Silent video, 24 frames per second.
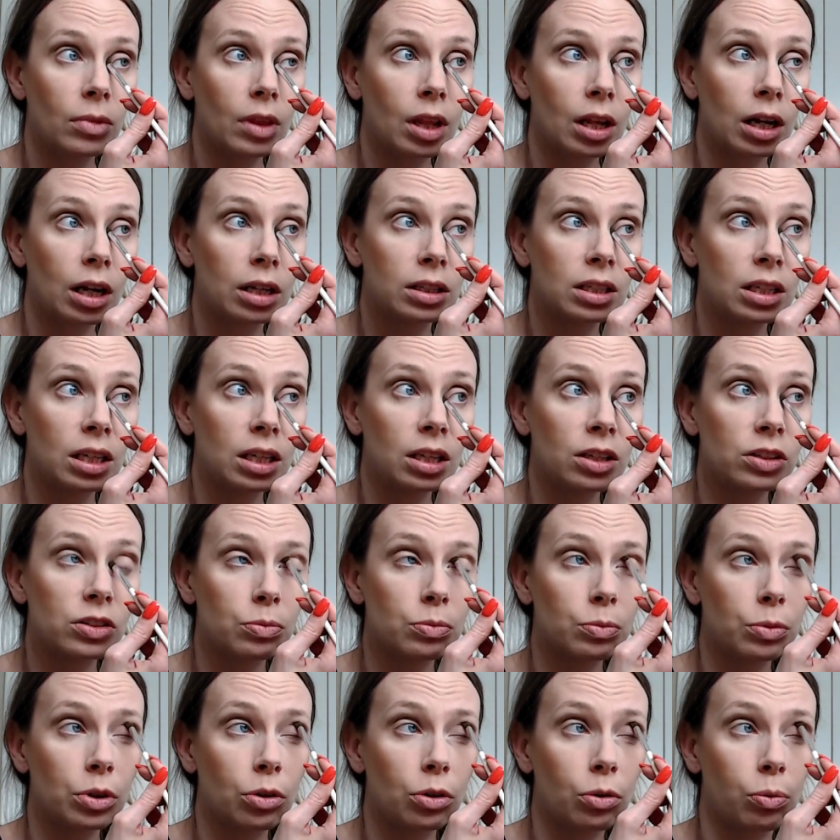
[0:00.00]
And I did get
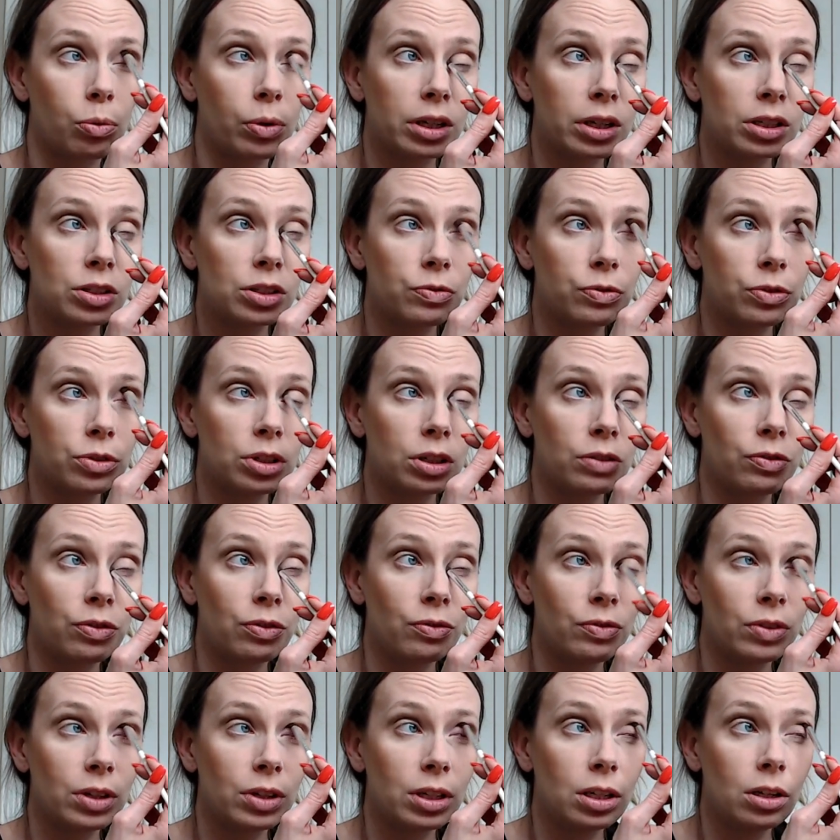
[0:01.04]
some requests for
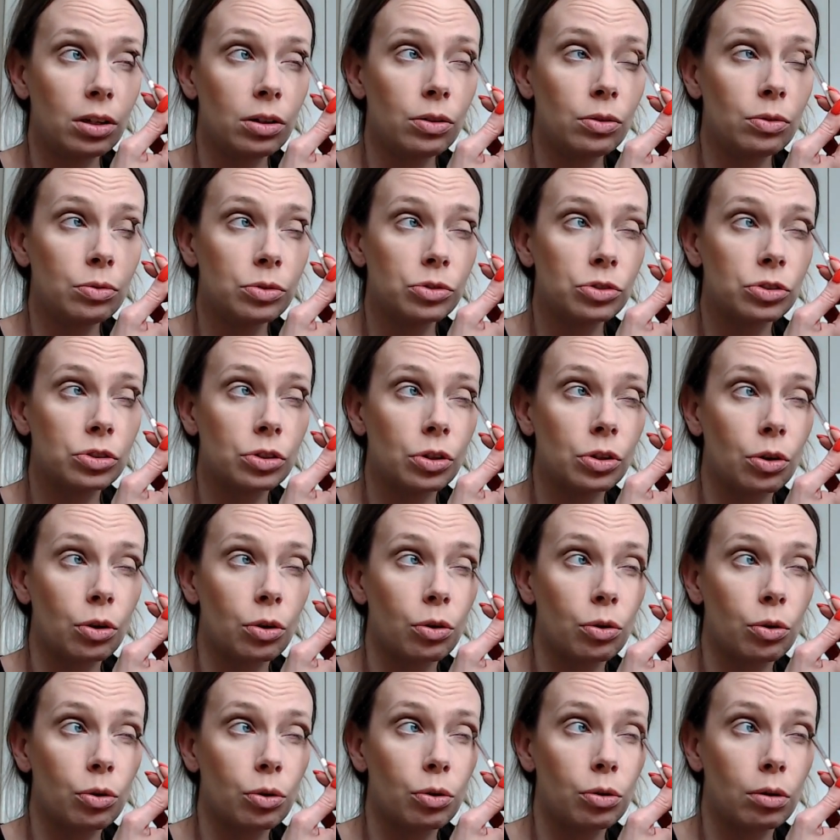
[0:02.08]
different videos,
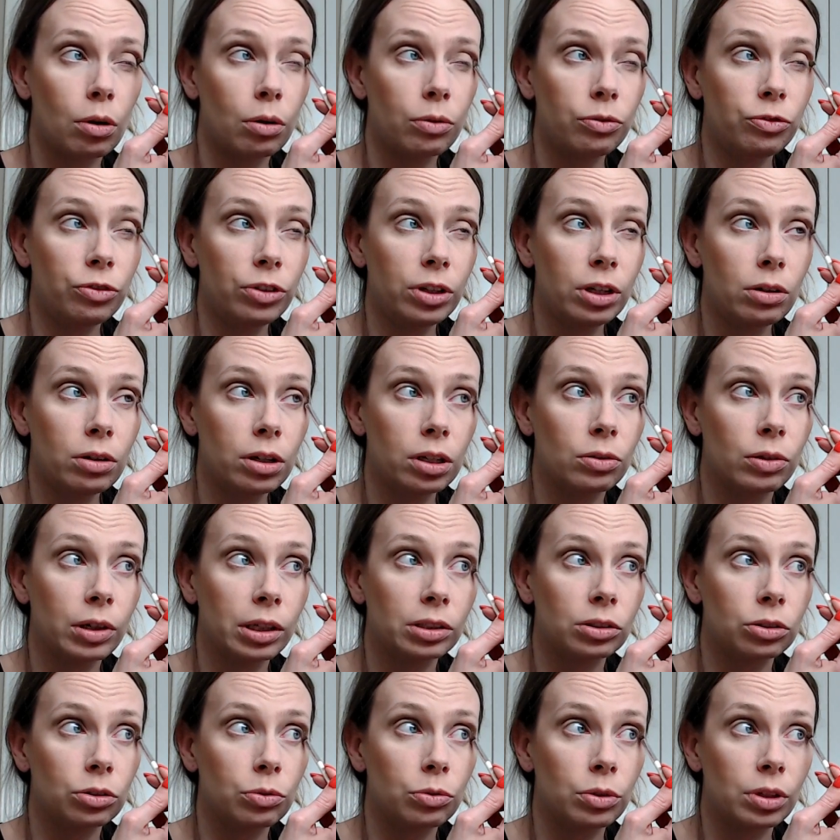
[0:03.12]
so hopefully I'll get
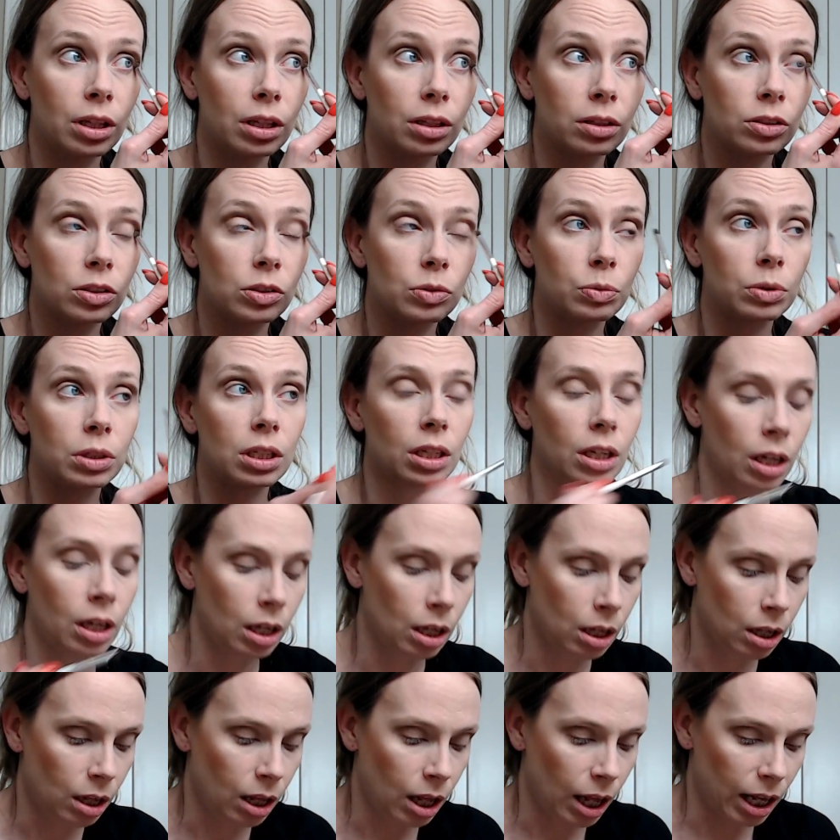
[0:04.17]
around to doing that this week.
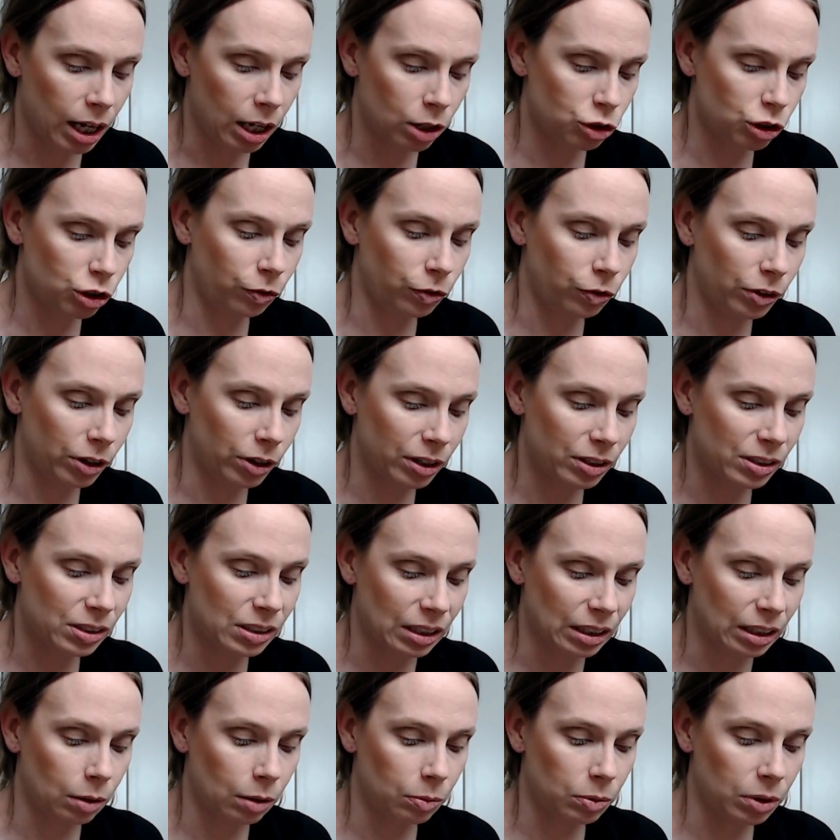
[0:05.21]
And I actually feel like
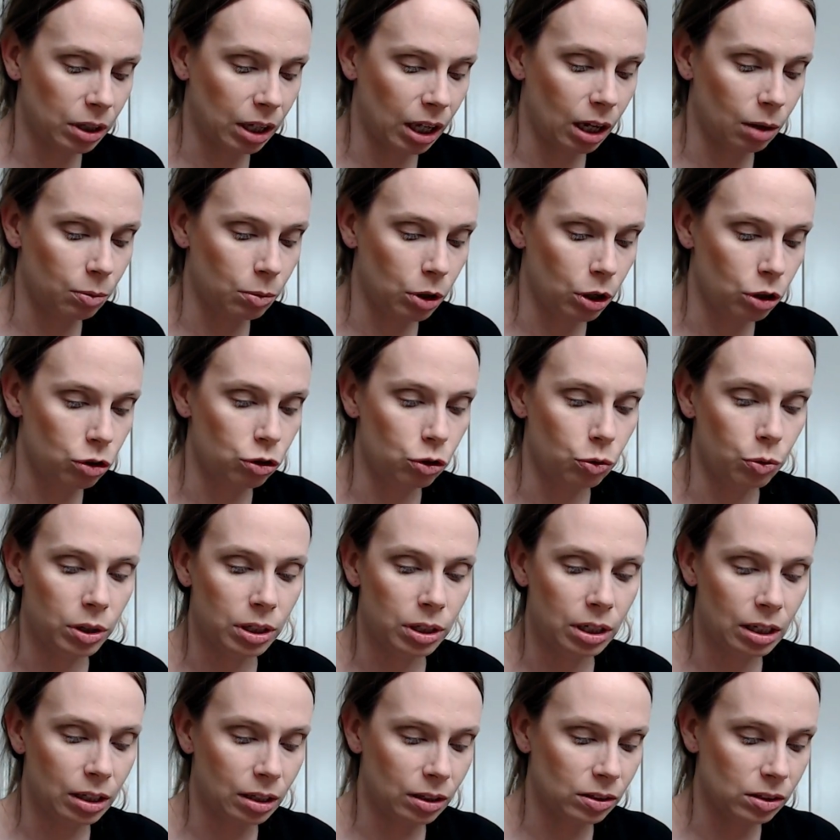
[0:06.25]
setting up the camera and doing
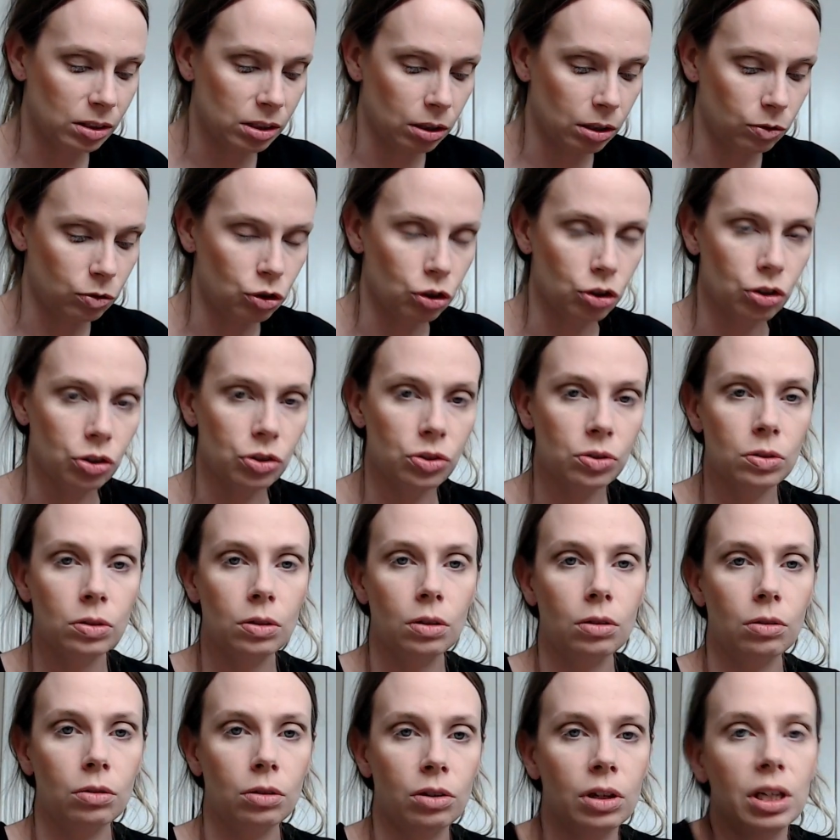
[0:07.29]
it instead of just
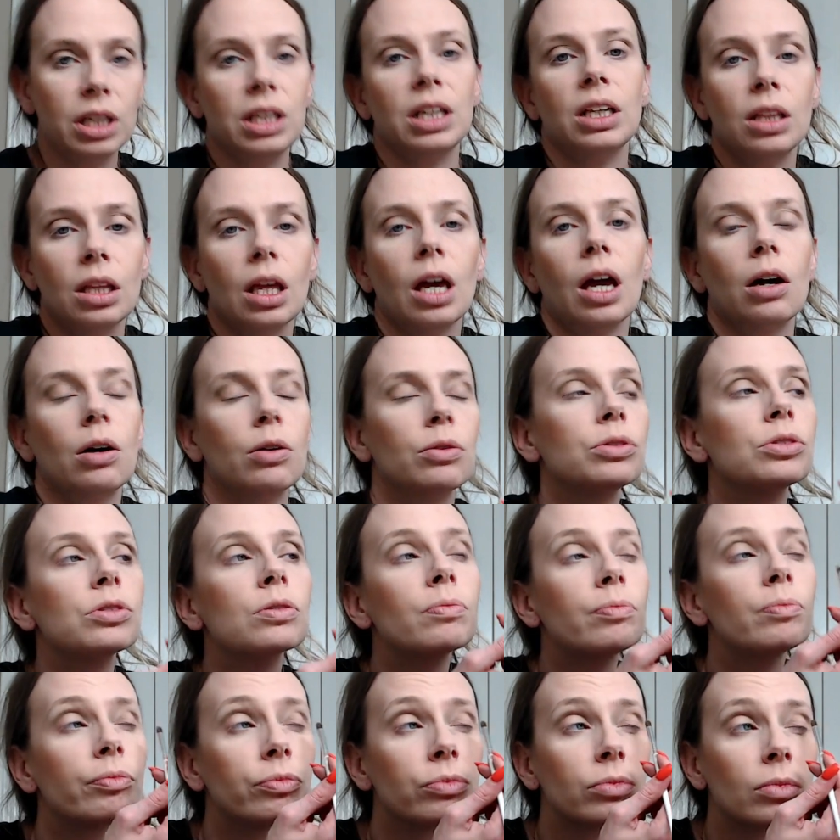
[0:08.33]
cleaning the house.
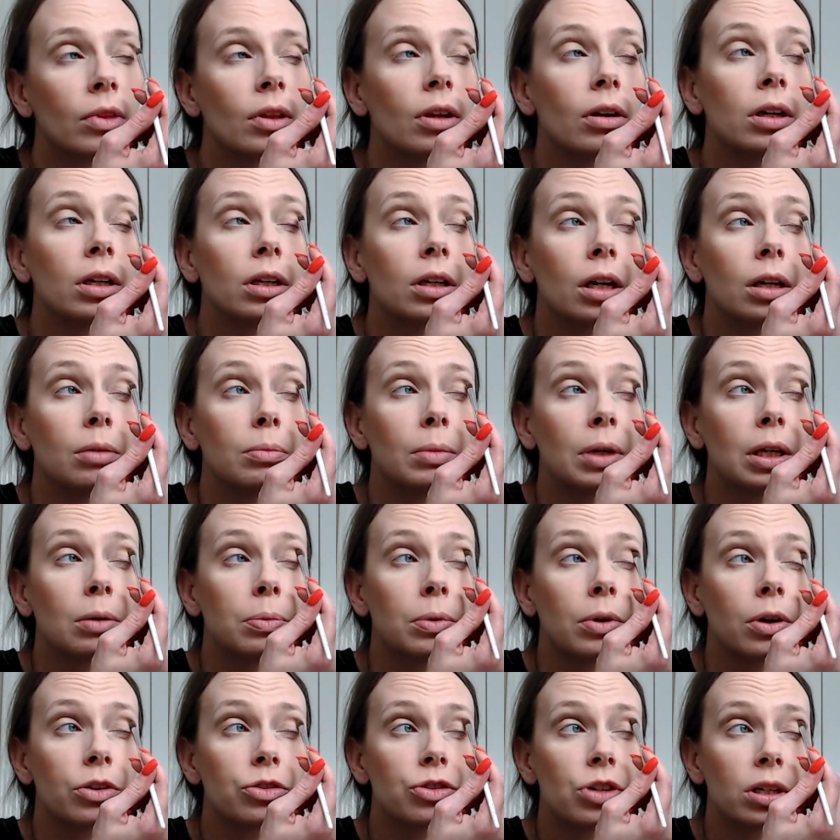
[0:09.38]
Like, kind of make a
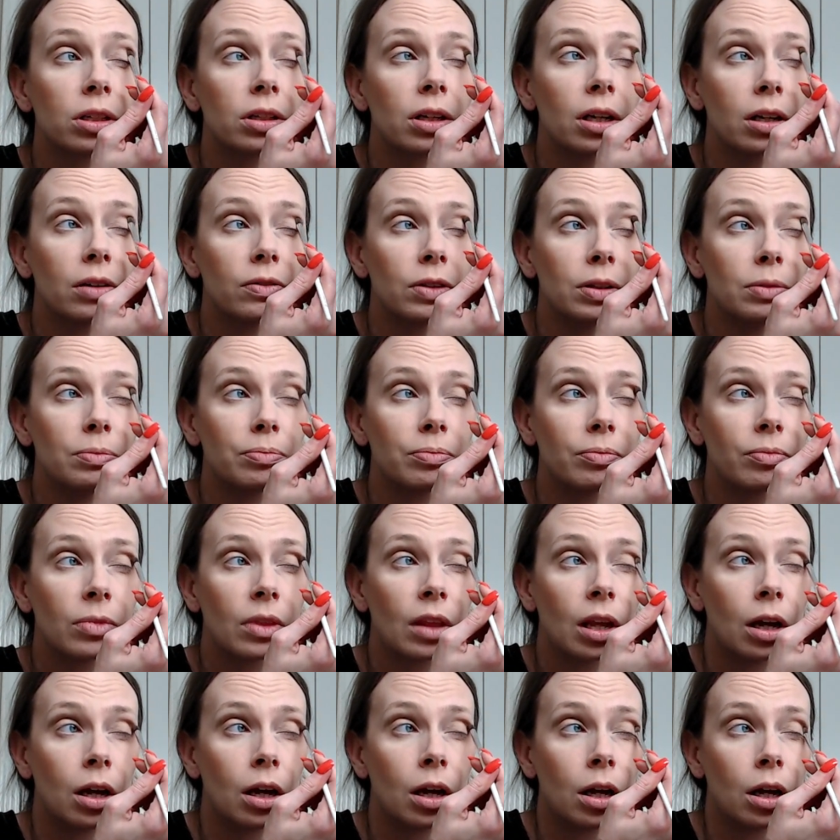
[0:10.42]
project out of it.
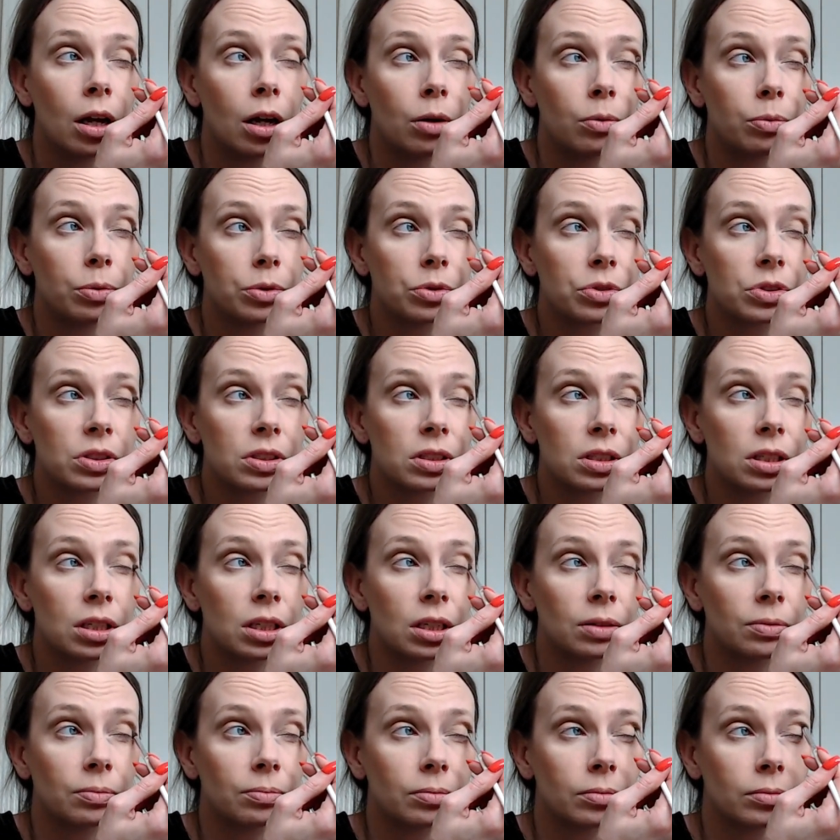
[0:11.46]
We'll
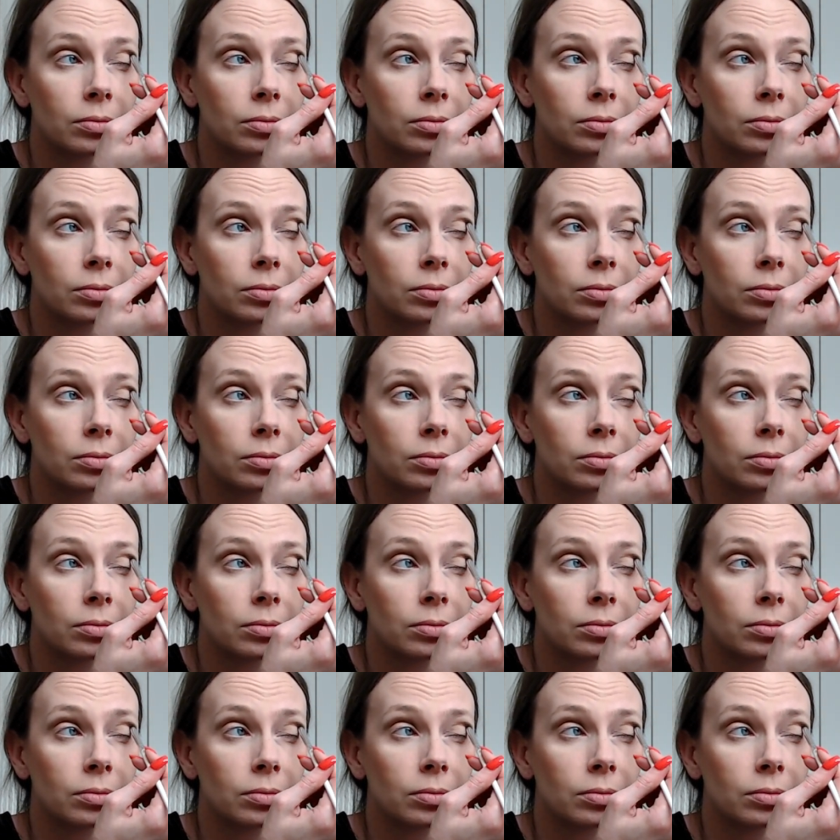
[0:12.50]
see.